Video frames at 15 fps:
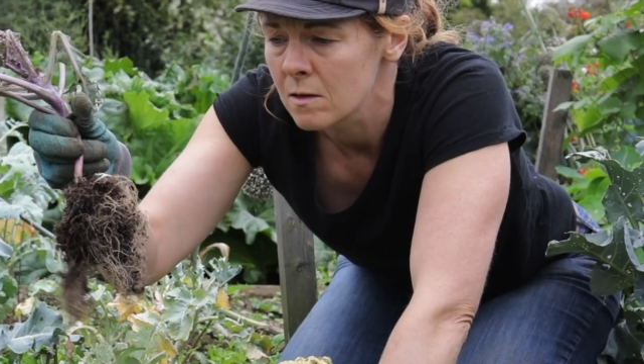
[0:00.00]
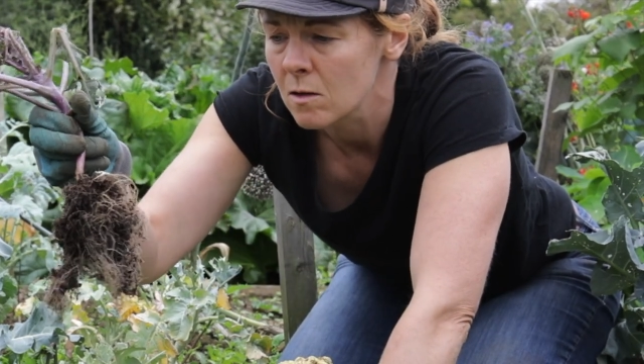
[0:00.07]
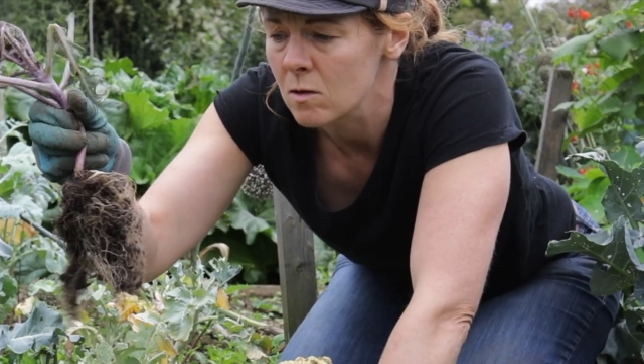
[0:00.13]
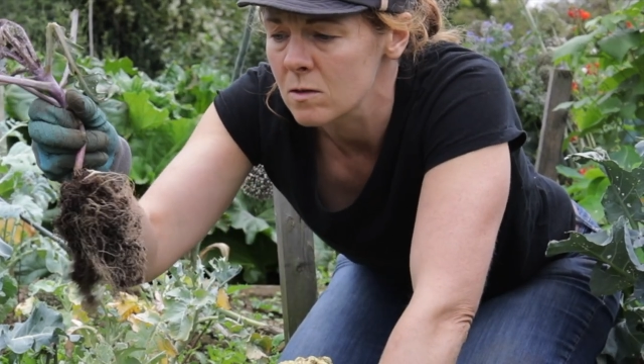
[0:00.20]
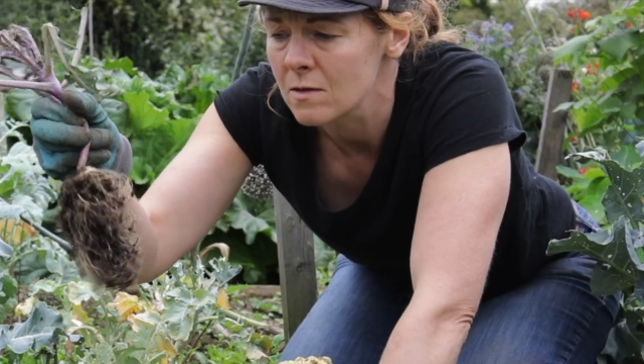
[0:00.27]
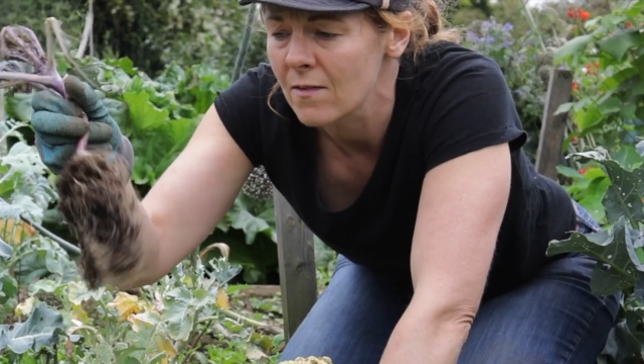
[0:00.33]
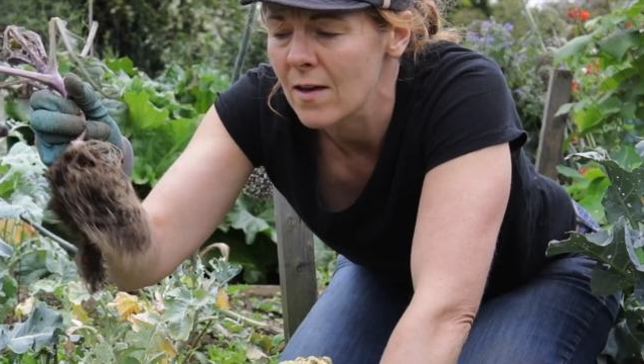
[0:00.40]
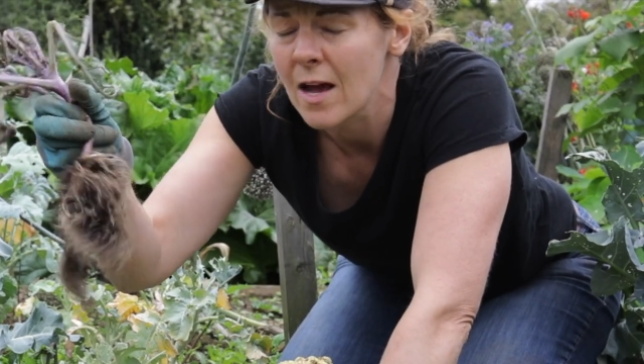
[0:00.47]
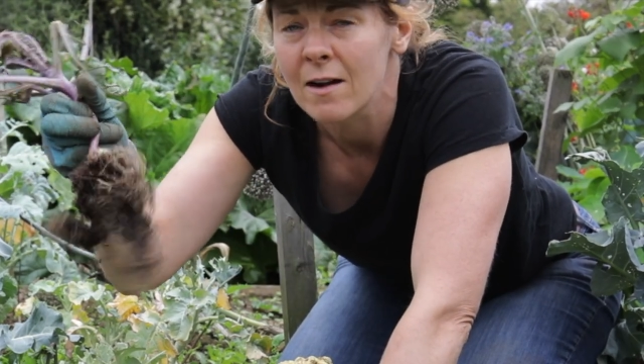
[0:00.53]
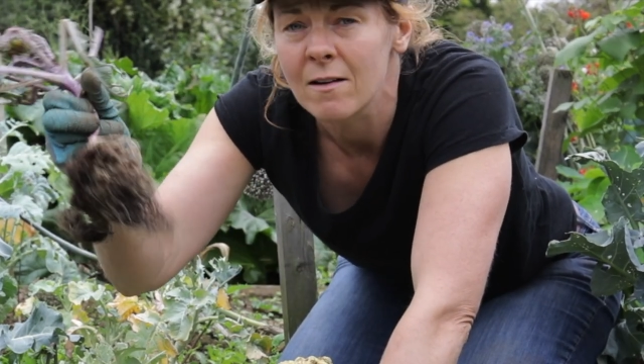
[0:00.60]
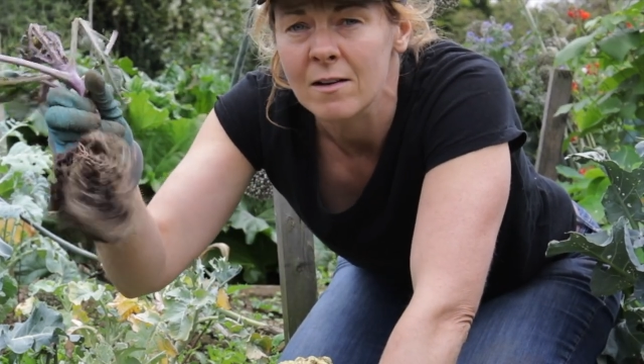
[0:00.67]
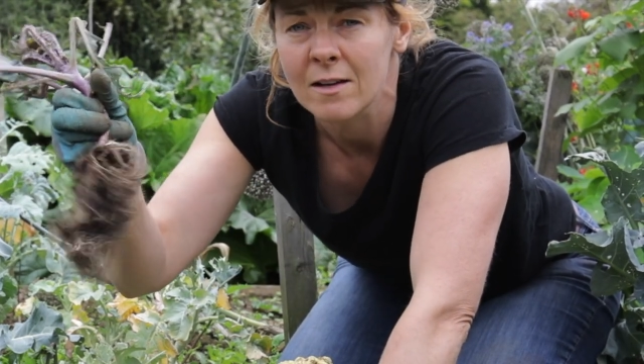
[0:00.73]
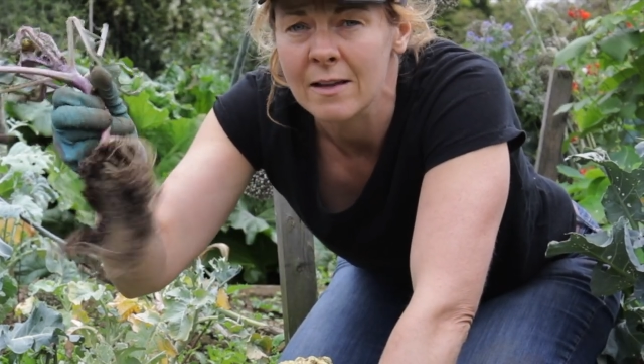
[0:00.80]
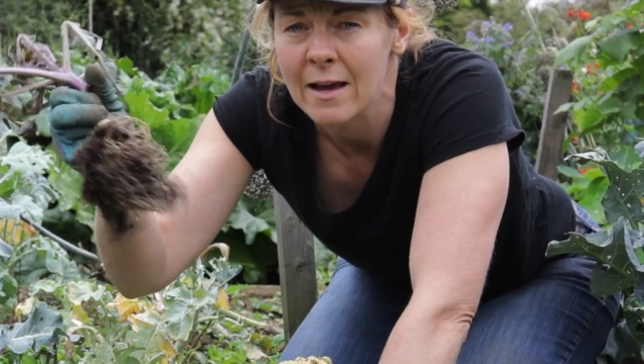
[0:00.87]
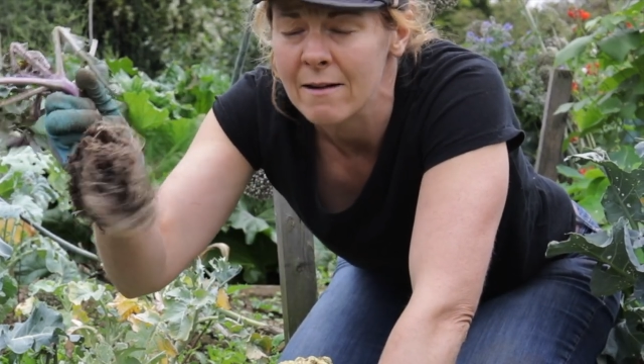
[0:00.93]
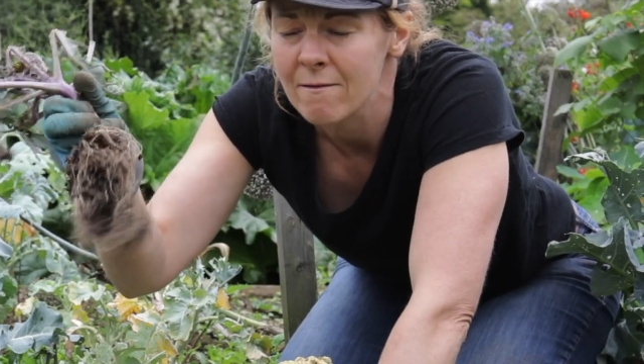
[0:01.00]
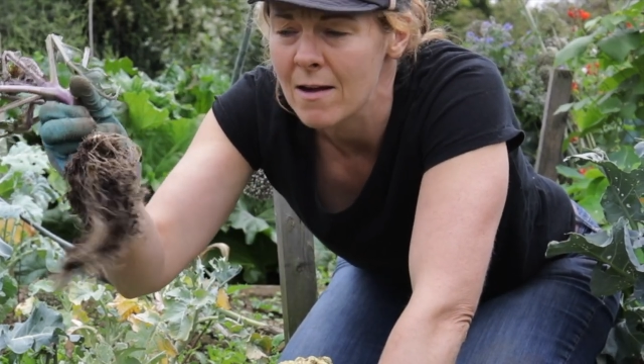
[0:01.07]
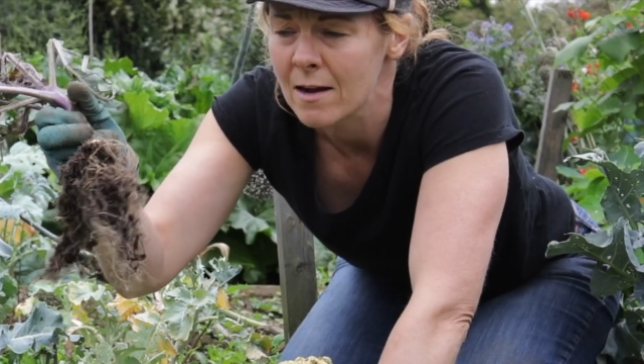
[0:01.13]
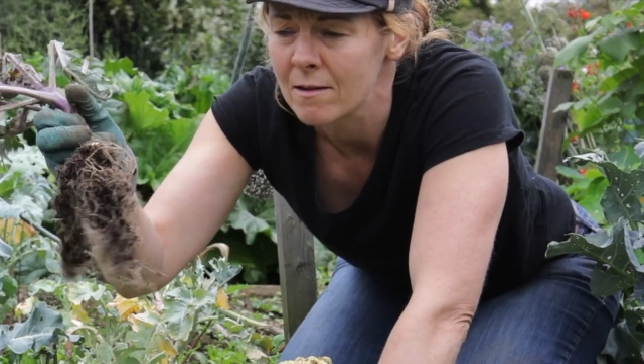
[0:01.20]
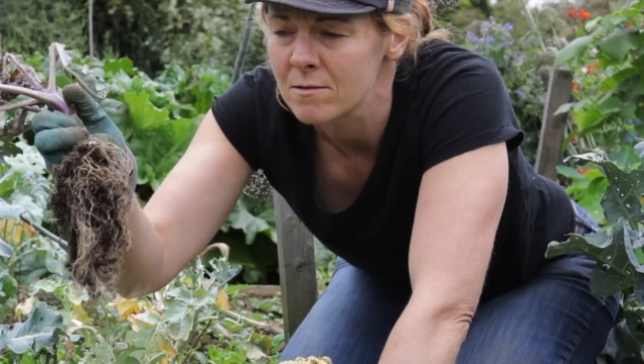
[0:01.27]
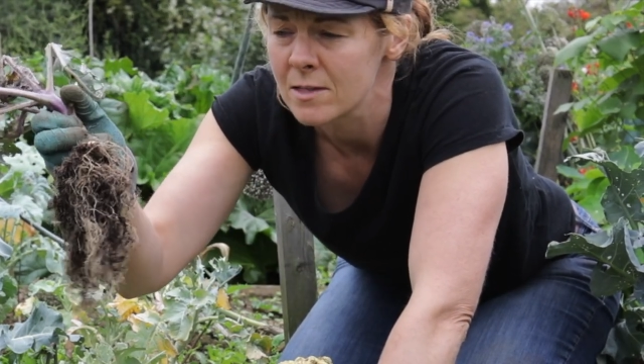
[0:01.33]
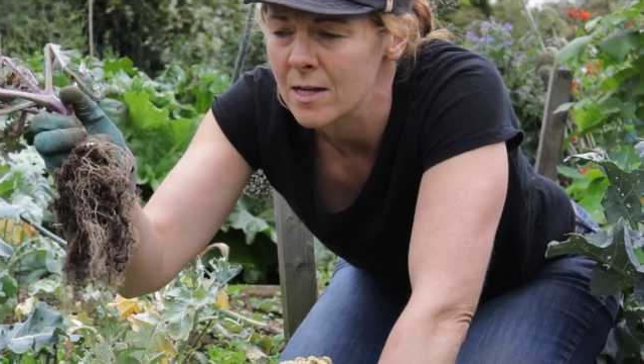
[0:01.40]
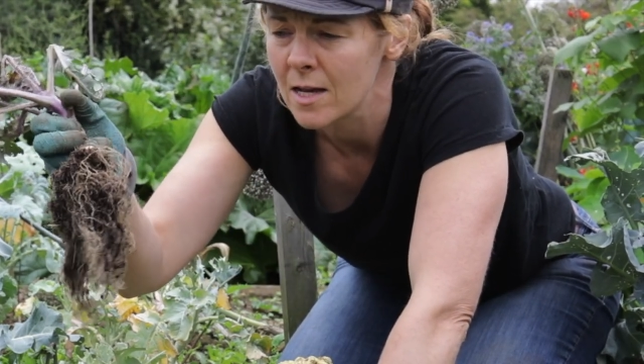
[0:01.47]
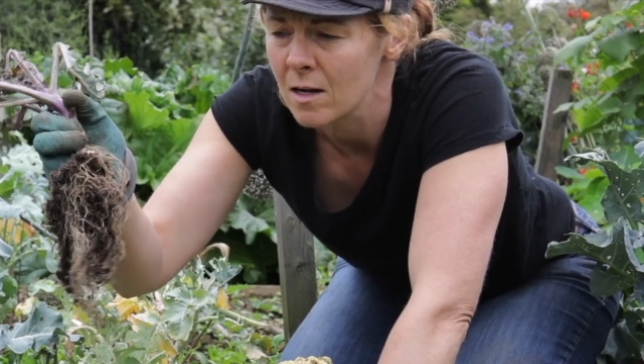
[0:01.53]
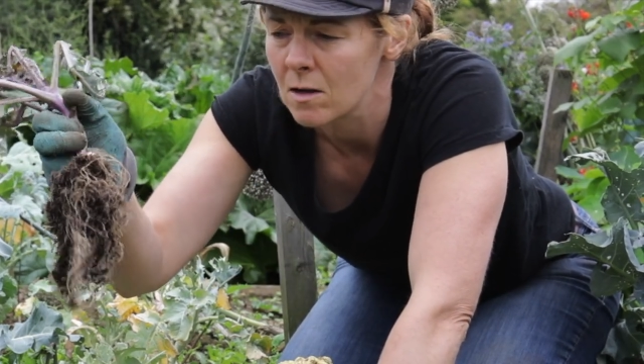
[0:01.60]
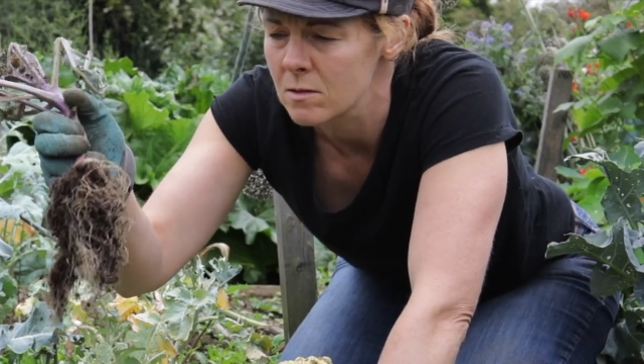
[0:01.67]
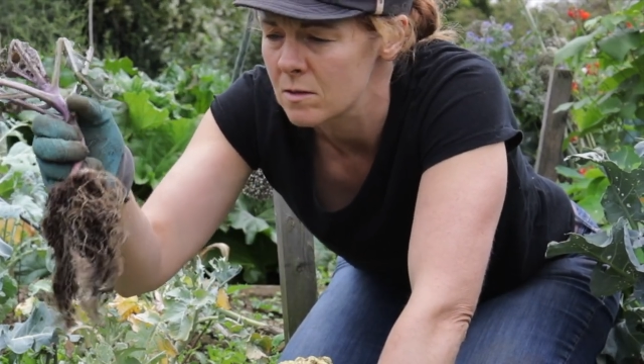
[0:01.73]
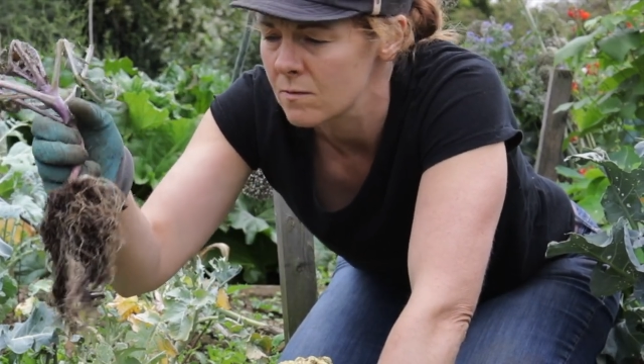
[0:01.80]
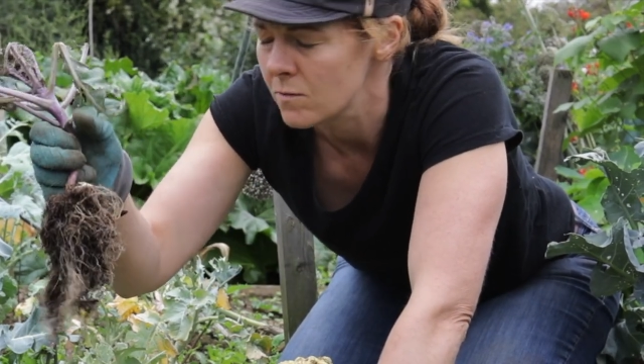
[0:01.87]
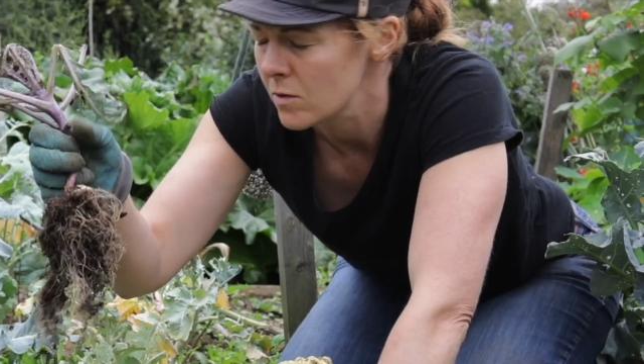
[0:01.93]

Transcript: lots of air can get around it, lots of